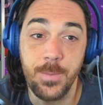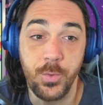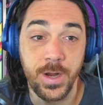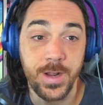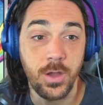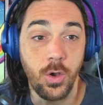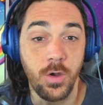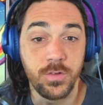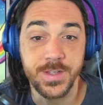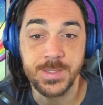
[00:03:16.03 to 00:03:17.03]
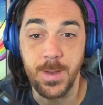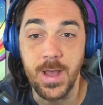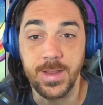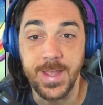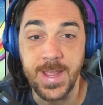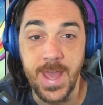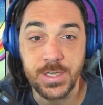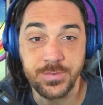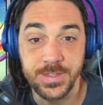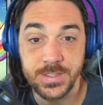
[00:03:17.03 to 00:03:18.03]
up, we're going to go over the Spotlight
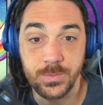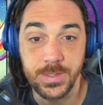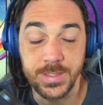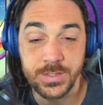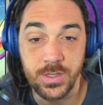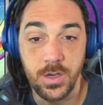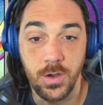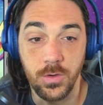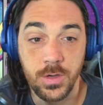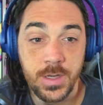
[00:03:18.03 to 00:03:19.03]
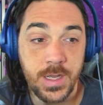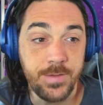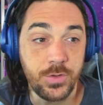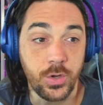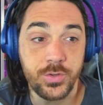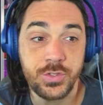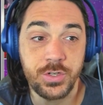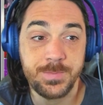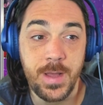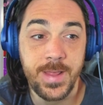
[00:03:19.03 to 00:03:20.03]
Cash for this week. So if you're using
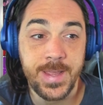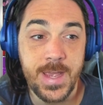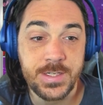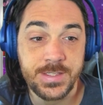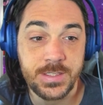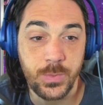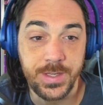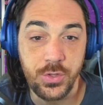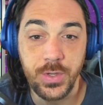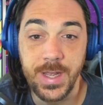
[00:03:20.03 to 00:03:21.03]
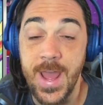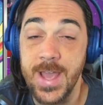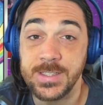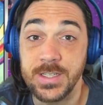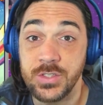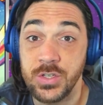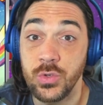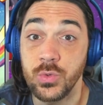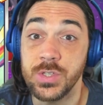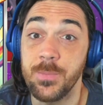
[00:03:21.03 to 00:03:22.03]
your Spotlight Caches this week, you get access
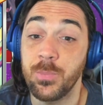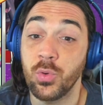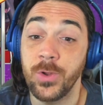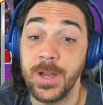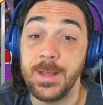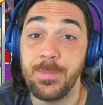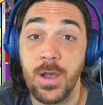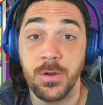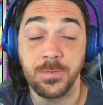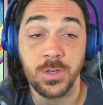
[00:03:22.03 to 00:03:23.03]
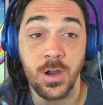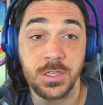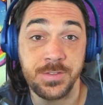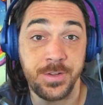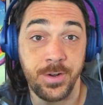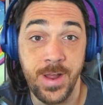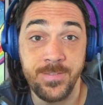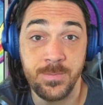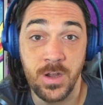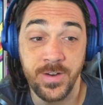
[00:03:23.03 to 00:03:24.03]
to some pretty powerful cards if you don't
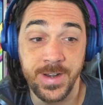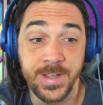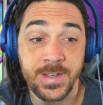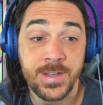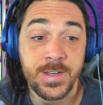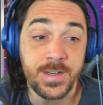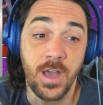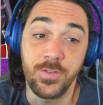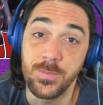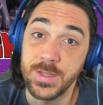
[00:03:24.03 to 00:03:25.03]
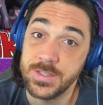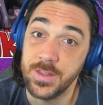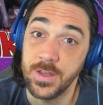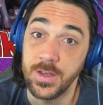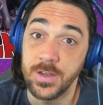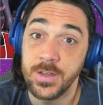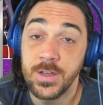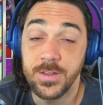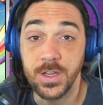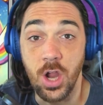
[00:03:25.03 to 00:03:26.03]
have them already. Now, if you missed the
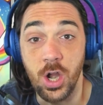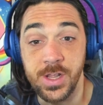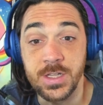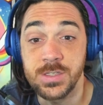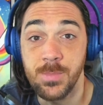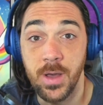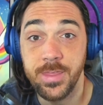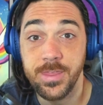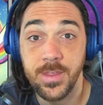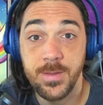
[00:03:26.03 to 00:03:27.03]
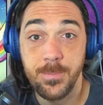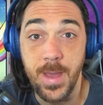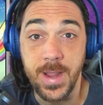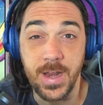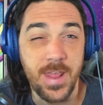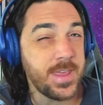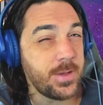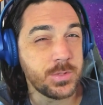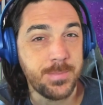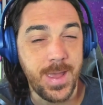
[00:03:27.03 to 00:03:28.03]
Guardians month back in, I think
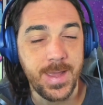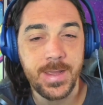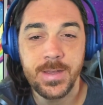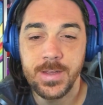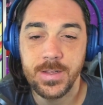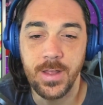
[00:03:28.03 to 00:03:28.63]
it was May,